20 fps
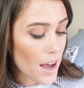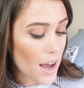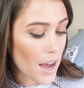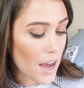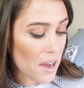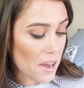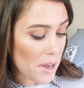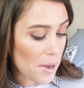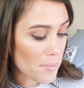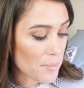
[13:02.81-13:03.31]

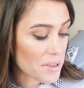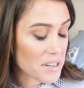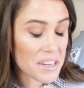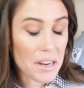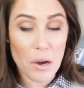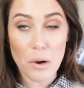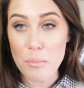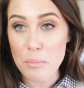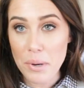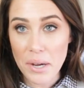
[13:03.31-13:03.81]
Um, and
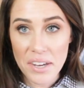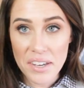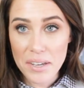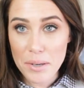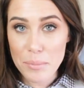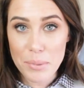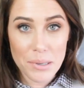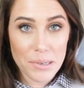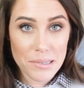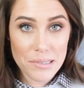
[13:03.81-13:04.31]
now I'm
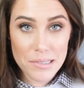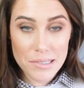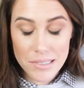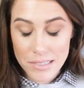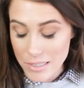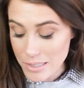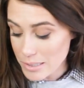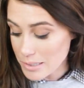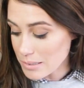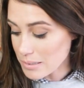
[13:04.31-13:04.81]
buying a pair of
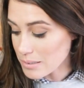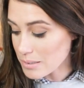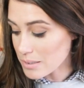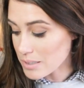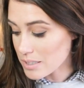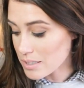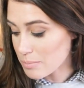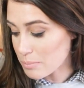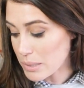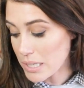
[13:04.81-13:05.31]
other
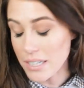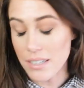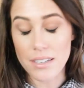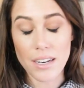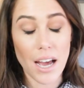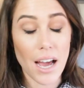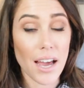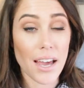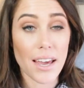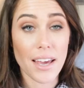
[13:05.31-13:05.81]
shoes, but
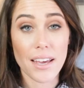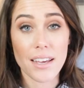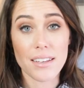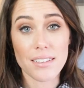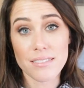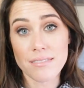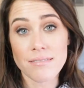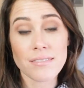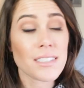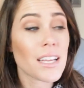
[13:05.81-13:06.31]
I